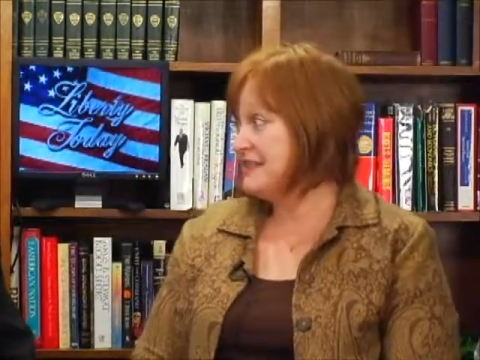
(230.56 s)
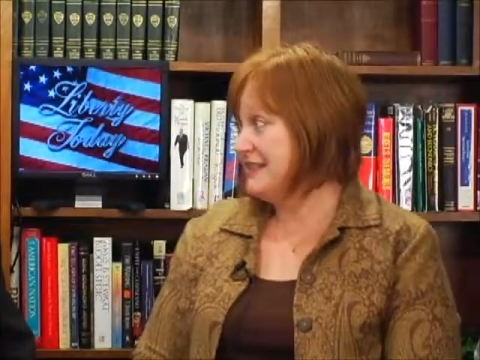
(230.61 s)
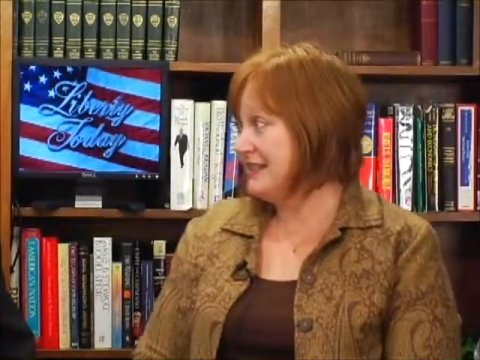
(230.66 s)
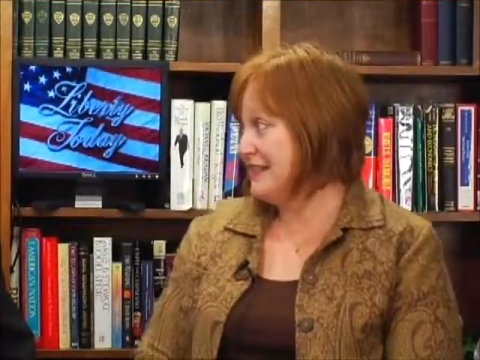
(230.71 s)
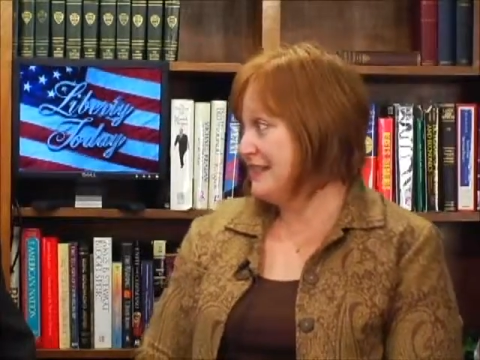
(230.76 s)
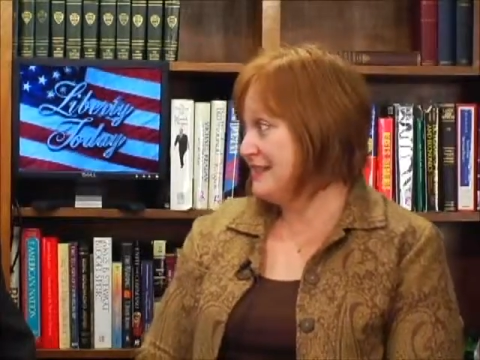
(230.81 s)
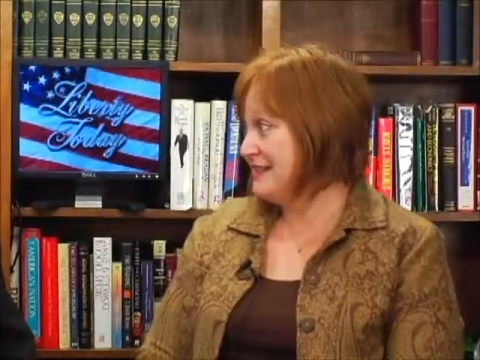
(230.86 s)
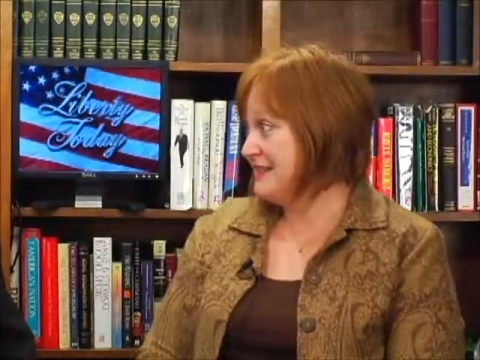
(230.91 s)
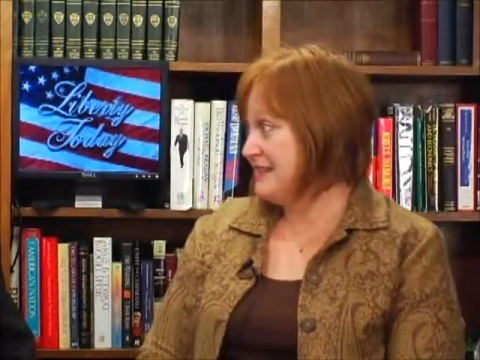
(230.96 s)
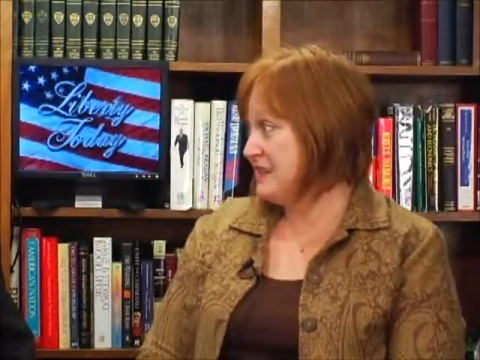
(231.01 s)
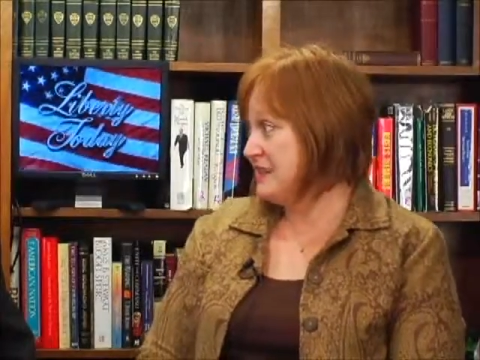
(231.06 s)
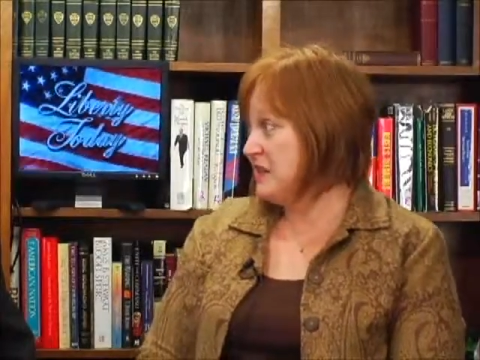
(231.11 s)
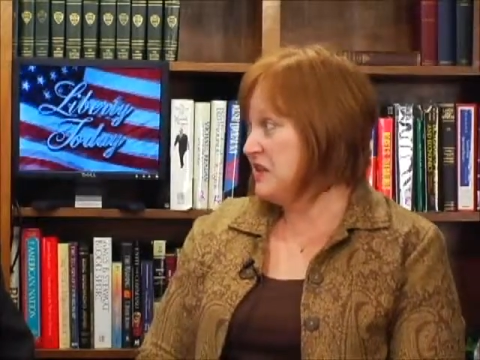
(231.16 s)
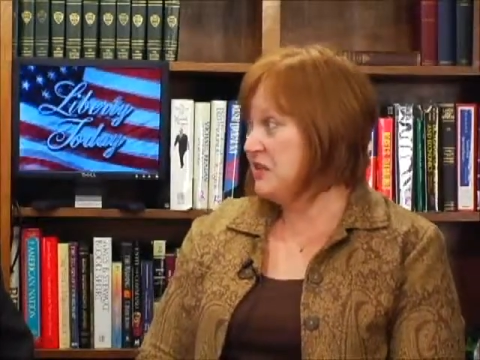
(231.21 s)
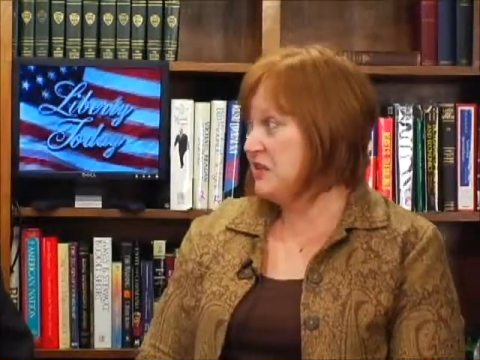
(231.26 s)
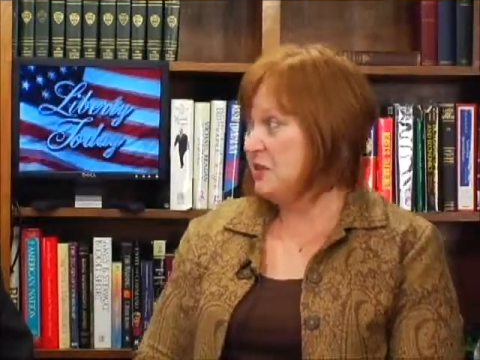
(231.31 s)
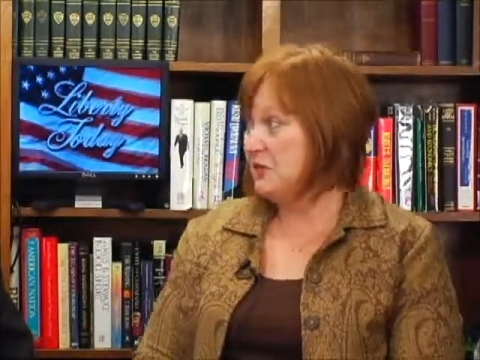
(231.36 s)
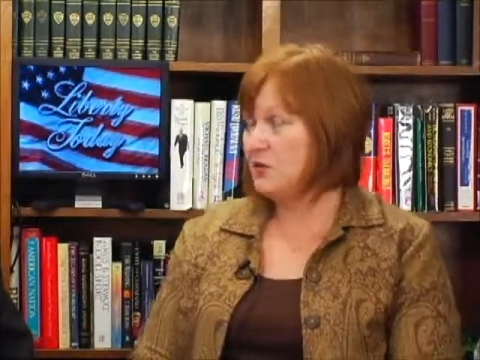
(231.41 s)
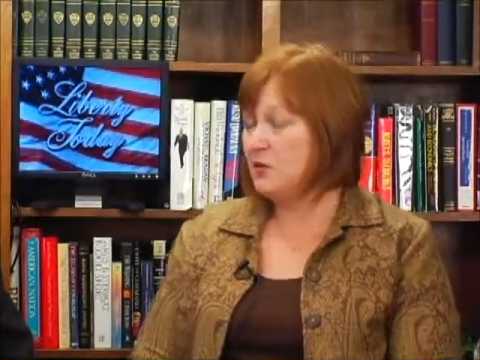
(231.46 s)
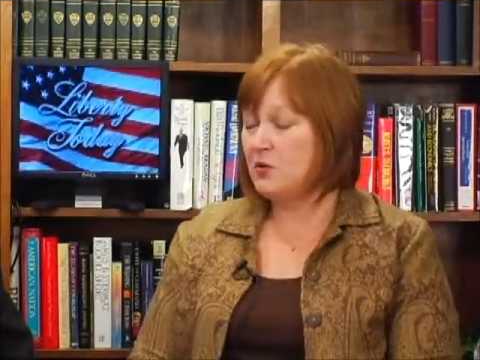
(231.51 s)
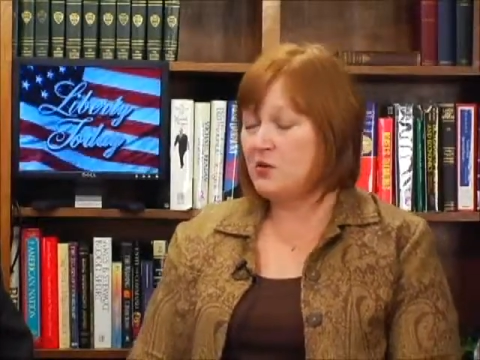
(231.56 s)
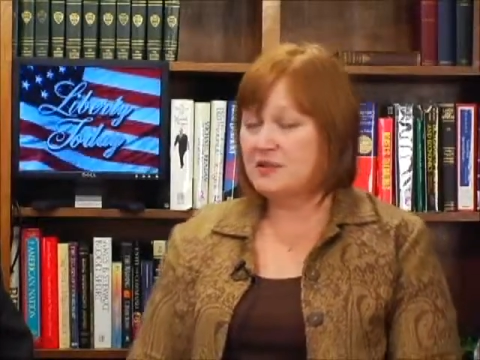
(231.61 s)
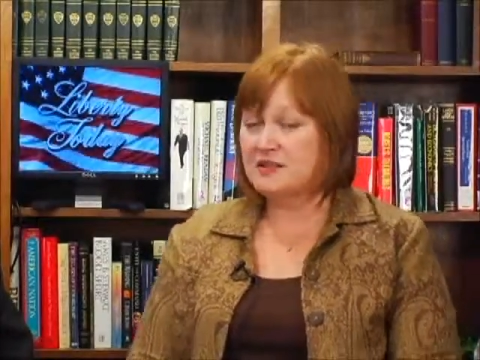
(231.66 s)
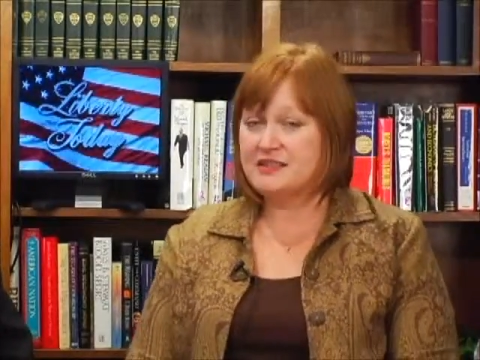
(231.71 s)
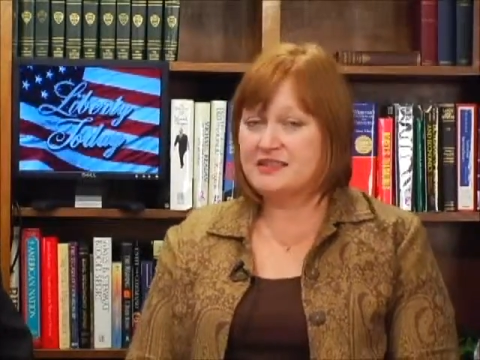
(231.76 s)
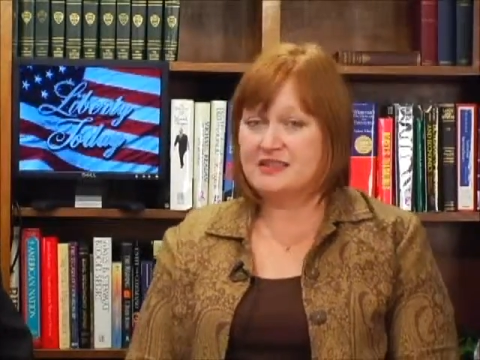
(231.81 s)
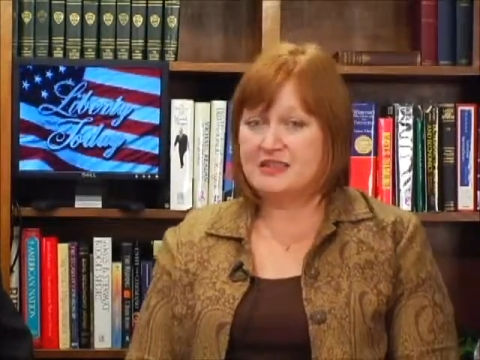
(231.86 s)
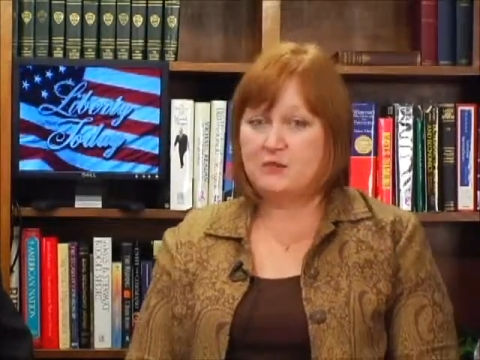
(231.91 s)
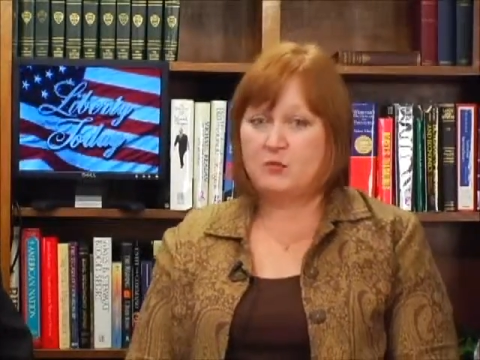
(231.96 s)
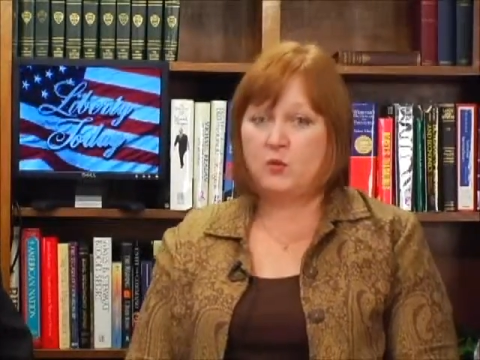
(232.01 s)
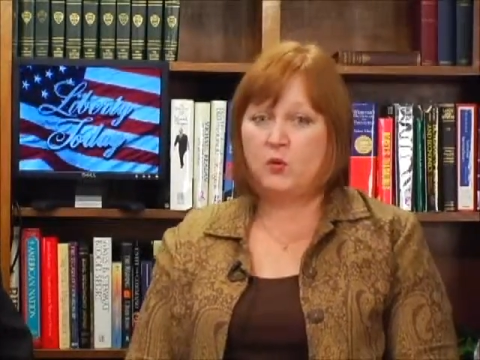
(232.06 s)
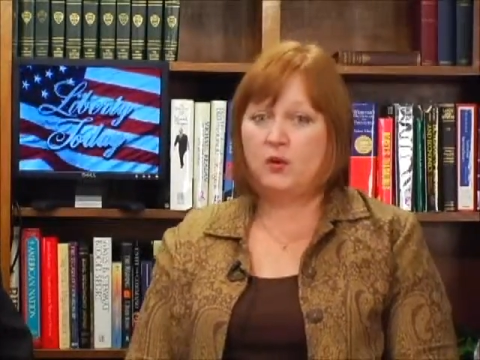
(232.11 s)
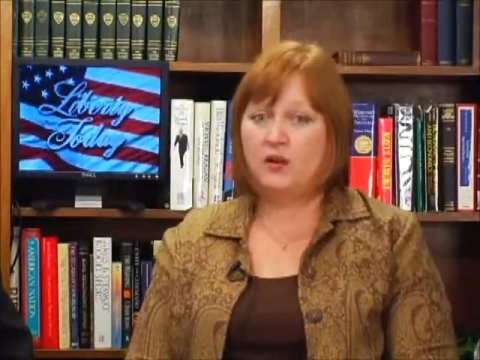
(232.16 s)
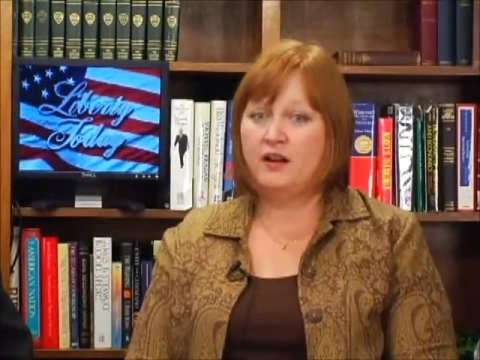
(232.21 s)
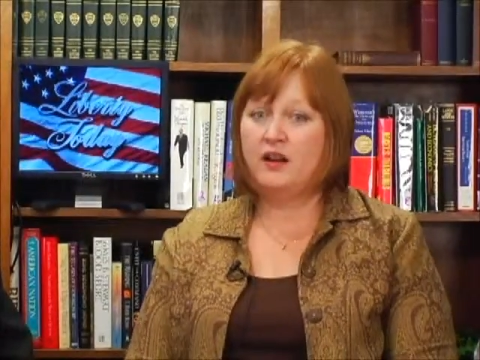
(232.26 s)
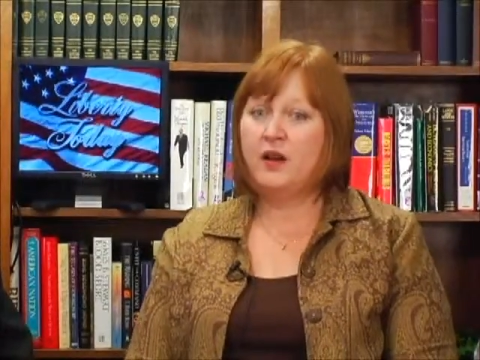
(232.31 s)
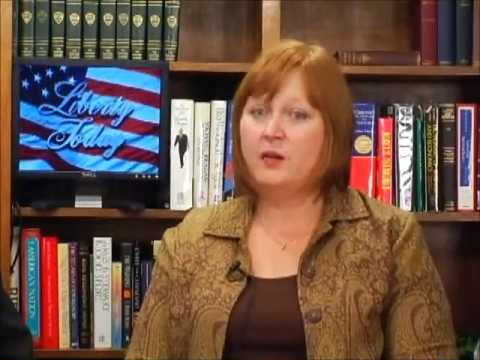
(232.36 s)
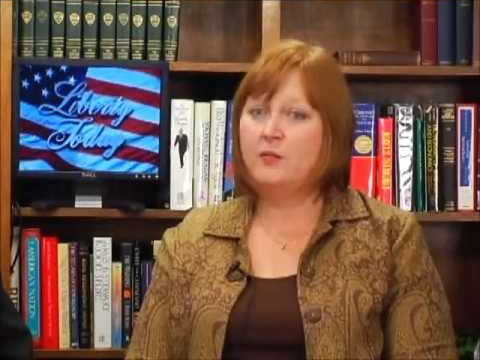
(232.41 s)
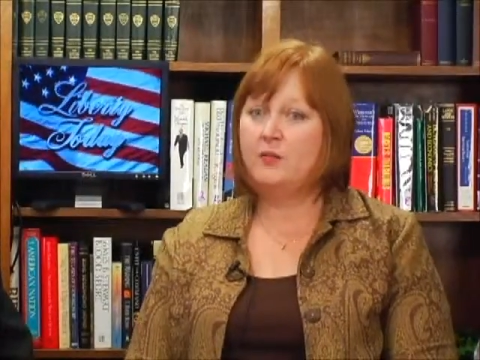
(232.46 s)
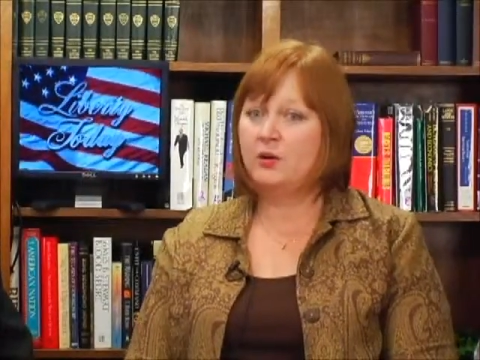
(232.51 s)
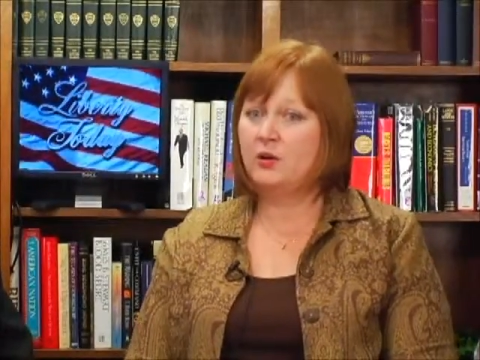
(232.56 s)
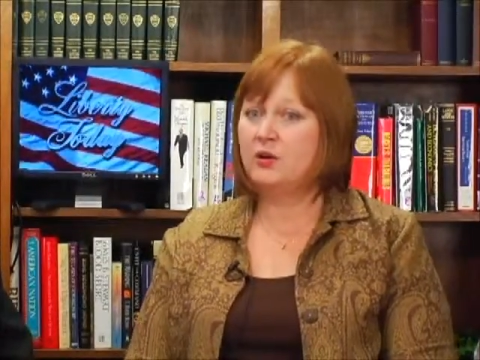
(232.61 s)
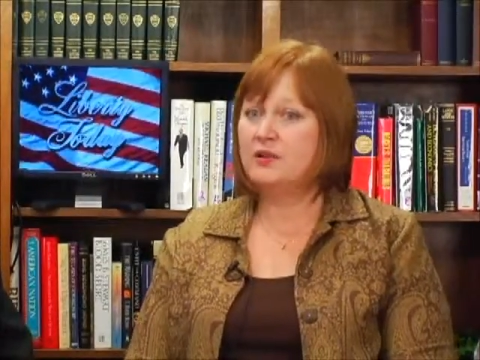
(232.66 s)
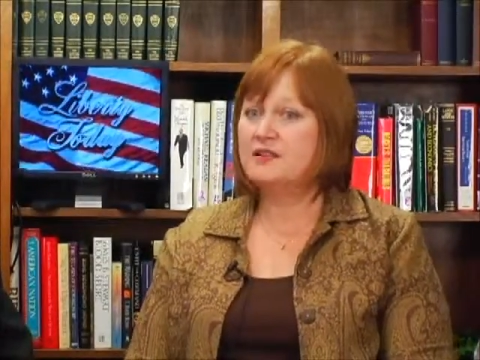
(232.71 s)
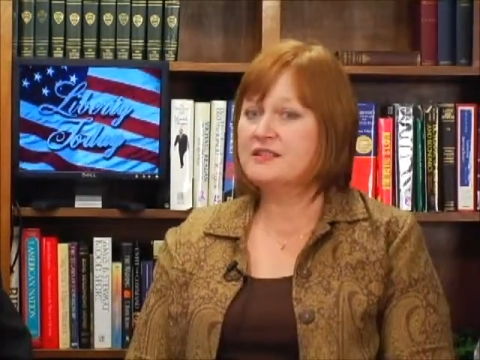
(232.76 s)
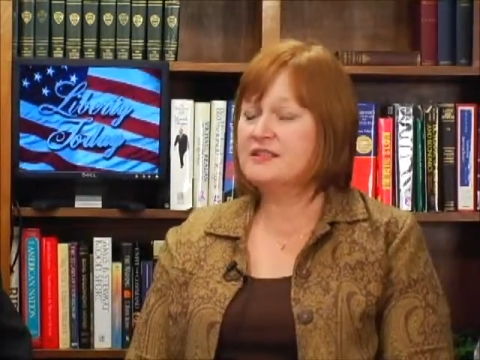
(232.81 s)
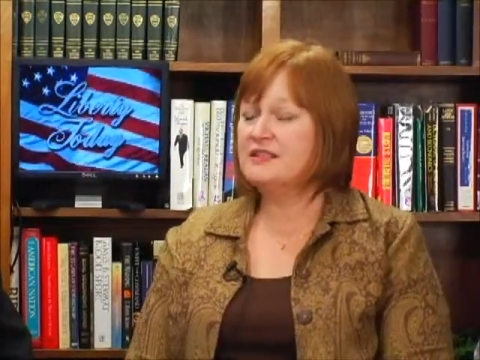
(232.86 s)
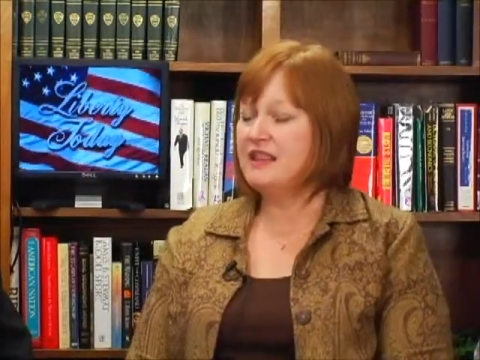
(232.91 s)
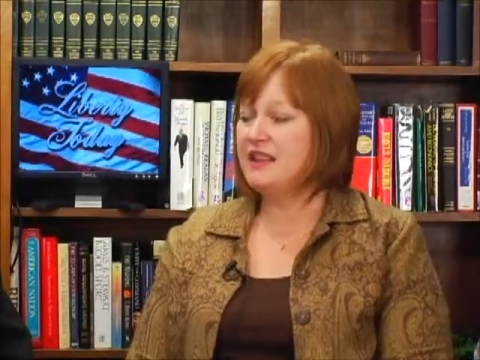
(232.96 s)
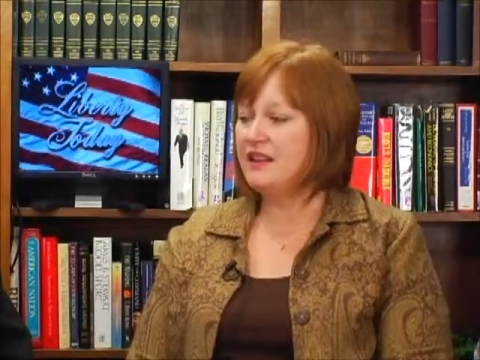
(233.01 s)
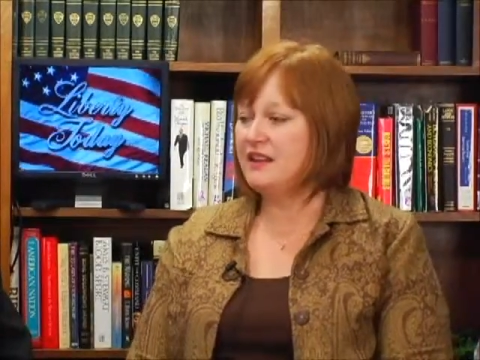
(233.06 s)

cities, you know, of course, see more numbers,